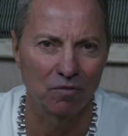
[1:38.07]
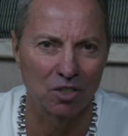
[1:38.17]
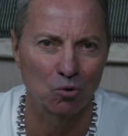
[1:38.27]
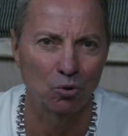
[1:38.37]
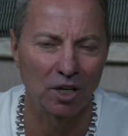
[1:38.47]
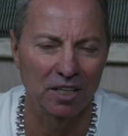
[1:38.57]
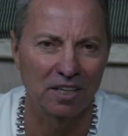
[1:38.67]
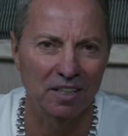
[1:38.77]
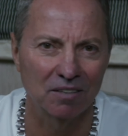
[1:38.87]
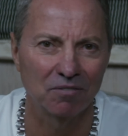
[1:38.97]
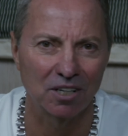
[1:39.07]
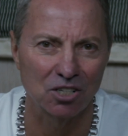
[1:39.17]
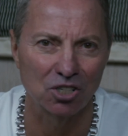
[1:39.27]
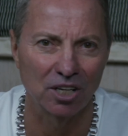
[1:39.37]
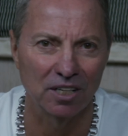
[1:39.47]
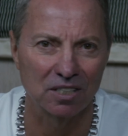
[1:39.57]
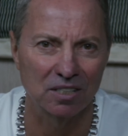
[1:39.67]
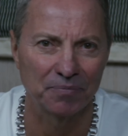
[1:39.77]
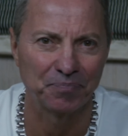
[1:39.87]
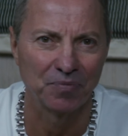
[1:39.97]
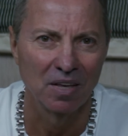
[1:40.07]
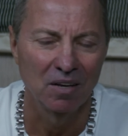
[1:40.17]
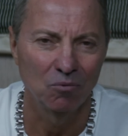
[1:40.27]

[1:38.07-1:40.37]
that is born as a result of this.